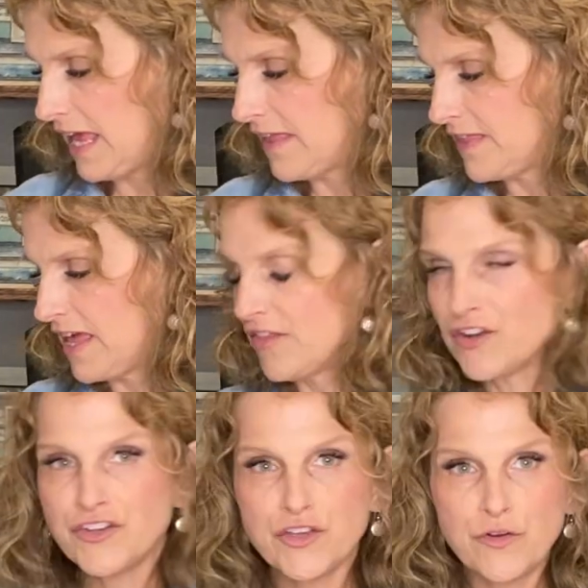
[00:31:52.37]
The
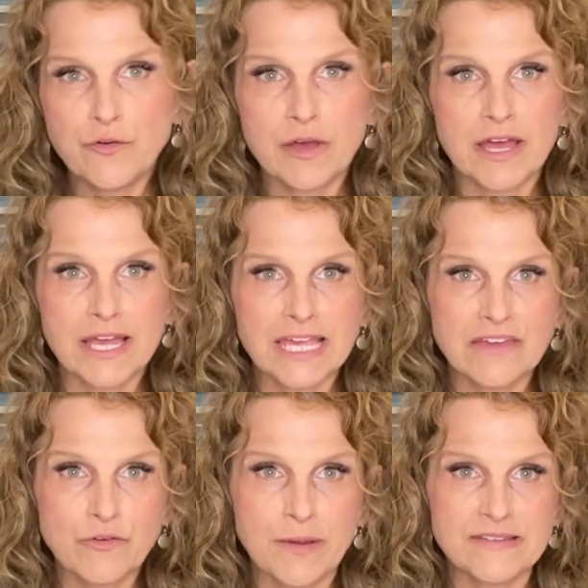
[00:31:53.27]
other 2
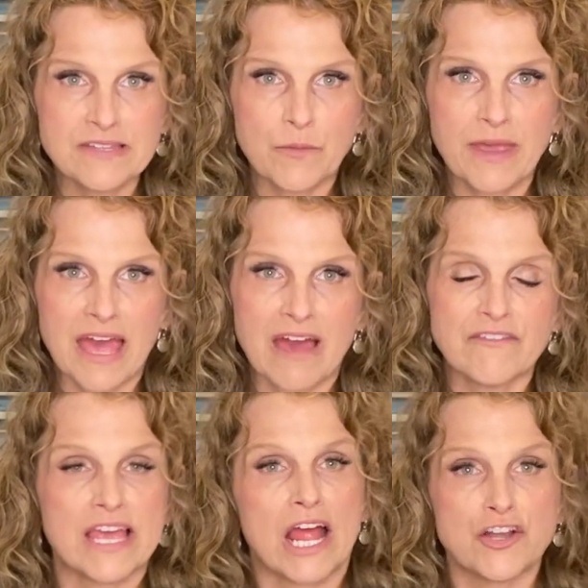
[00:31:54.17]
giveaways that we
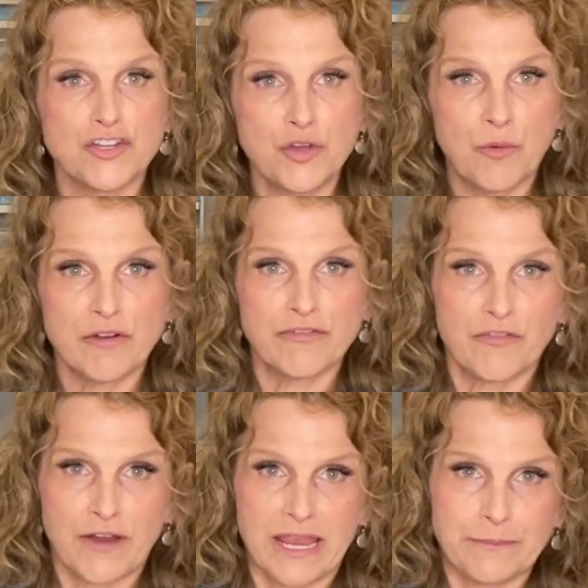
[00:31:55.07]
have are 2 more
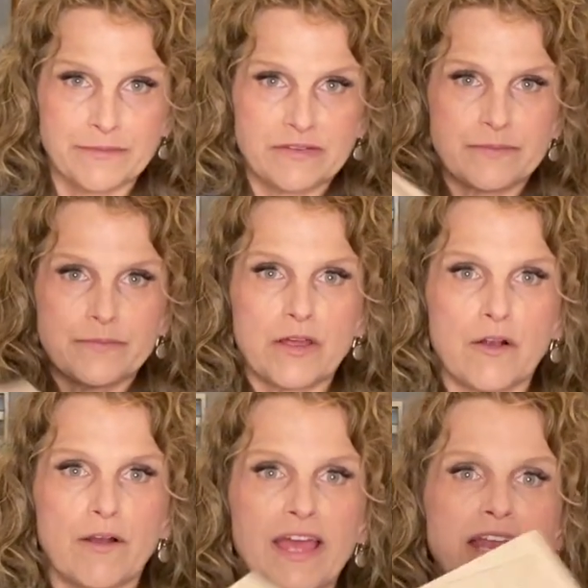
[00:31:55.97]
frames.
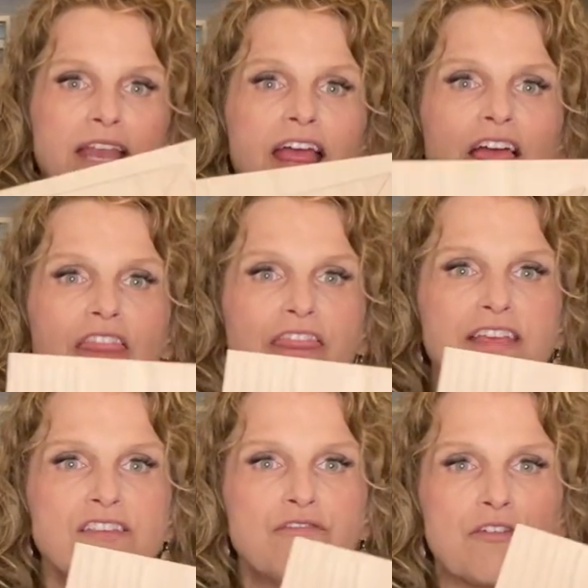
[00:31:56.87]
All right,
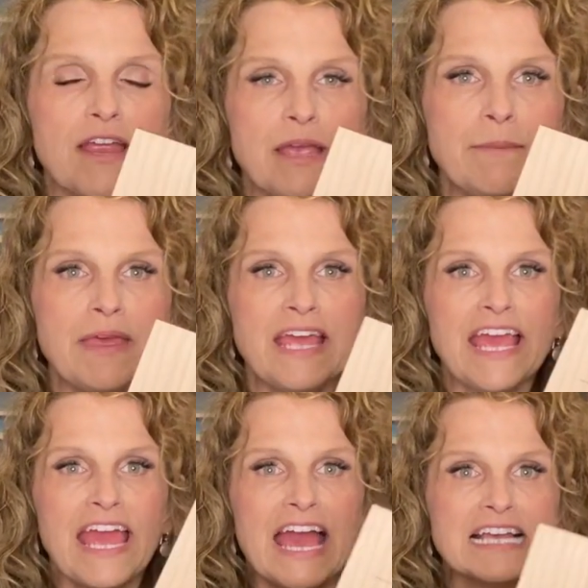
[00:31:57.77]
this frame
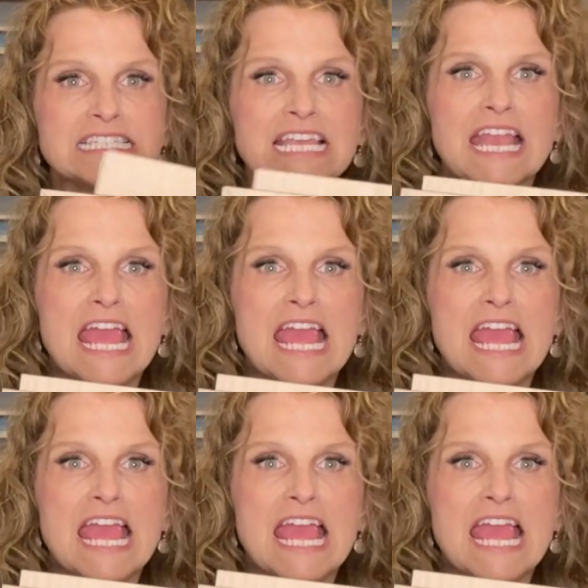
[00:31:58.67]
has an